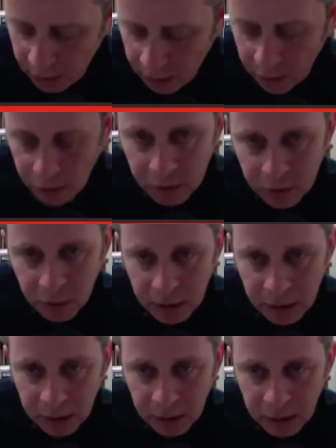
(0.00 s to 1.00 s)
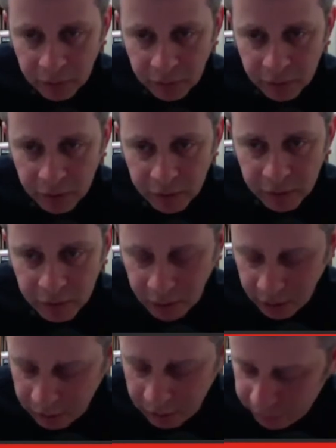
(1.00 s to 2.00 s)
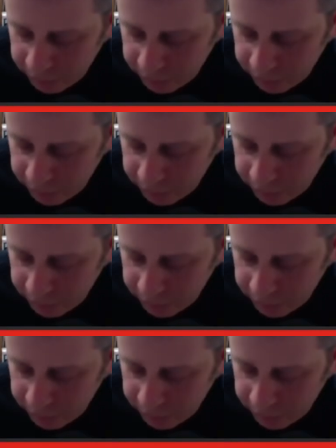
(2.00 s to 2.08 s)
Nowhere left to go."